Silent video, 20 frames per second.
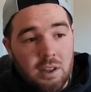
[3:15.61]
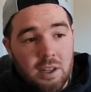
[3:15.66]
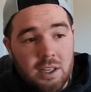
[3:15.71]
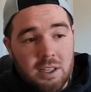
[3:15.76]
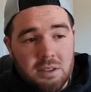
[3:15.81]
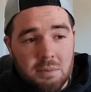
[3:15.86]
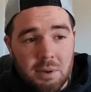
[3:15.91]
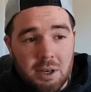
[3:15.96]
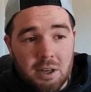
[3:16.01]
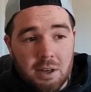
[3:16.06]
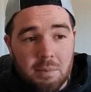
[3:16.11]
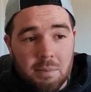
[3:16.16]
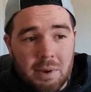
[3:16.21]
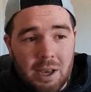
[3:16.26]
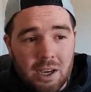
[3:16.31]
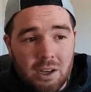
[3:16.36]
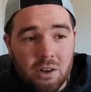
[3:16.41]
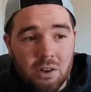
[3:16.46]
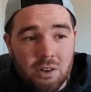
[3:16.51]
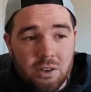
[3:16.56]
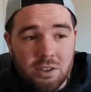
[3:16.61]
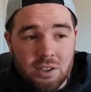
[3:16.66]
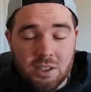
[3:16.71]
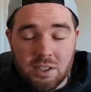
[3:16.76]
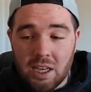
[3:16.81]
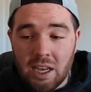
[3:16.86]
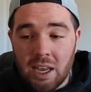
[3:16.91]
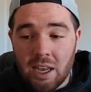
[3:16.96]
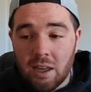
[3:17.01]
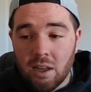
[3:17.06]
That's about it. Mac Hollins is
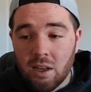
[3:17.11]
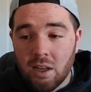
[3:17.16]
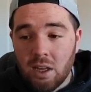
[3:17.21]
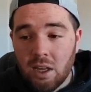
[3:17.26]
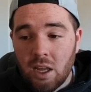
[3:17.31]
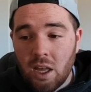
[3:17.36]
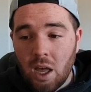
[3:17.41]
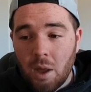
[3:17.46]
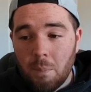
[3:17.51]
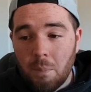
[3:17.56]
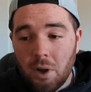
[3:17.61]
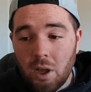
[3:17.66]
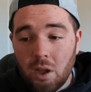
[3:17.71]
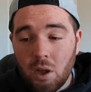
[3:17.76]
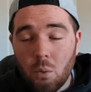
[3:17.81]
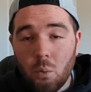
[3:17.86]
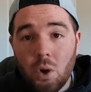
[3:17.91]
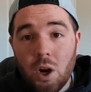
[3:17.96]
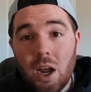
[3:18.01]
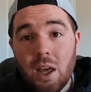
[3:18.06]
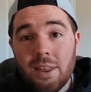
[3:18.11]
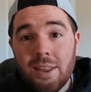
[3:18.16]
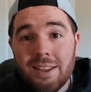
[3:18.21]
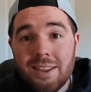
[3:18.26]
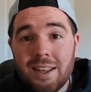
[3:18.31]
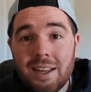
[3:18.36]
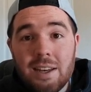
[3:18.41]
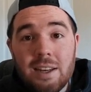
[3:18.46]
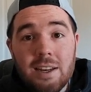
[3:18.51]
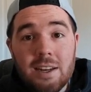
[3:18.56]
But what I think
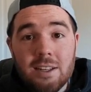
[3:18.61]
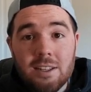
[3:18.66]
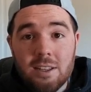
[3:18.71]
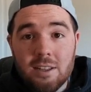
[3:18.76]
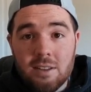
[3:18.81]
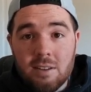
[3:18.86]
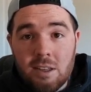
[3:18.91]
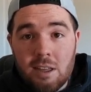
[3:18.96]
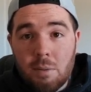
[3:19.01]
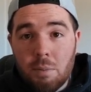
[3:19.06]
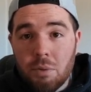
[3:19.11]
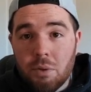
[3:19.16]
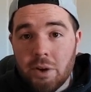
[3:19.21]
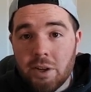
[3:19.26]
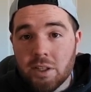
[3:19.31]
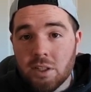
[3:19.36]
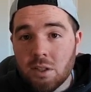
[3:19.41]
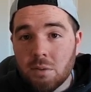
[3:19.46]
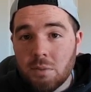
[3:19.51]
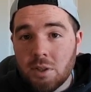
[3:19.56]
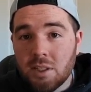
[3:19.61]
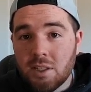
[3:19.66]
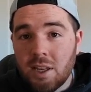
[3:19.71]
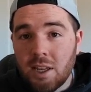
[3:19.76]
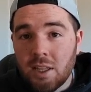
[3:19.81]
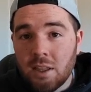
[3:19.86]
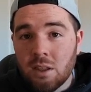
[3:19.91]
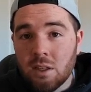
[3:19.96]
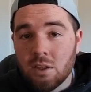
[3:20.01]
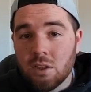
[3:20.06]
they need is a deep threat and someone to
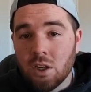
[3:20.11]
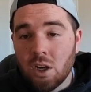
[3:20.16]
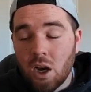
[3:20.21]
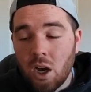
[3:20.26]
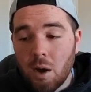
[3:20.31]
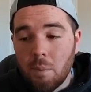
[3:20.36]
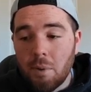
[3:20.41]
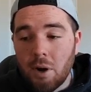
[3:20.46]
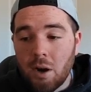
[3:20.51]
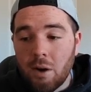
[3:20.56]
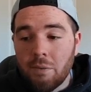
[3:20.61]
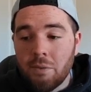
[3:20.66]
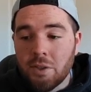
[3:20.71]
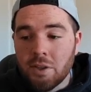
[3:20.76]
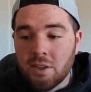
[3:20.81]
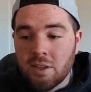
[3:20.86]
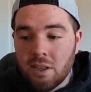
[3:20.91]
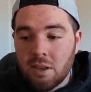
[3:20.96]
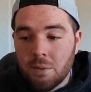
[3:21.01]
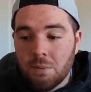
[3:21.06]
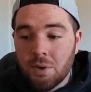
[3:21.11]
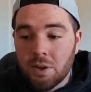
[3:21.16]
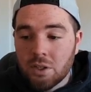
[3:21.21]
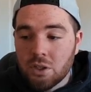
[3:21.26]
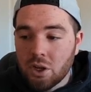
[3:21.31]
take the top off the defense.